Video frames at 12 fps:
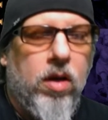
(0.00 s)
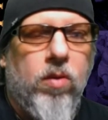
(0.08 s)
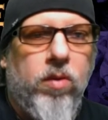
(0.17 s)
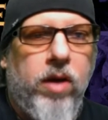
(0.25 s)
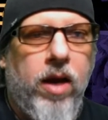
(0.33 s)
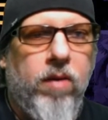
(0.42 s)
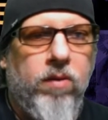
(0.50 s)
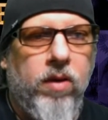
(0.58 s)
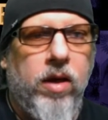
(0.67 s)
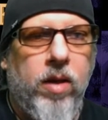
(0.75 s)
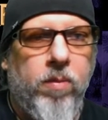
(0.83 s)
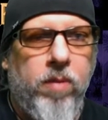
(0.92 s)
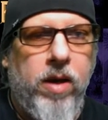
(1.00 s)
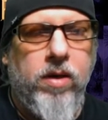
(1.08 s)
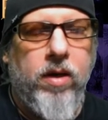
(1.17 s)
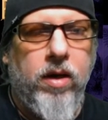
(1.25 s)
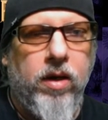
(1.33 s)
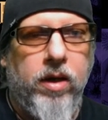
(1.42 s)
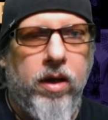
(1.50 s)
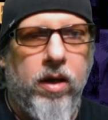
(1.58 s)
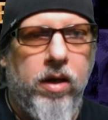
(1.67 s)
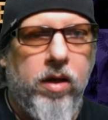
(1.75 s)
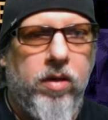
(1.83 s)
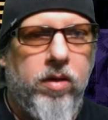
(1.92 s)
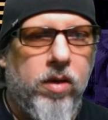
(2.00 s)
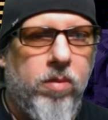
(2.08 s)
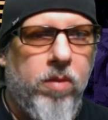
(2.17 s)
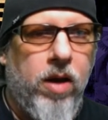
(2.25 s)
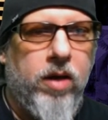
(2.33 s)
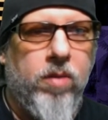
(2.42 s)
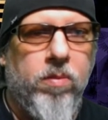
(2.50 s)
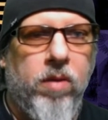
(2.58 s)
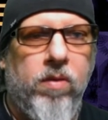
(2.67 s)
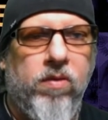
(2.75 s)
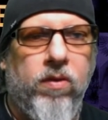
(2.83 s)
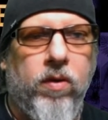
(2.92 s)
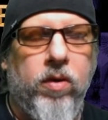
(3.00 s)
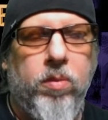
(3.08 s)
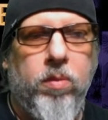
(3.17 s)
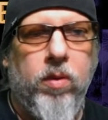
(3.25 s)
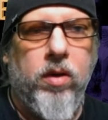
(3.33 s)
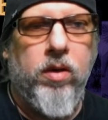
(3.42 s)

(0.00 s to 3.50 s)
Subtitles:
We have basically a list in the back of my first book, The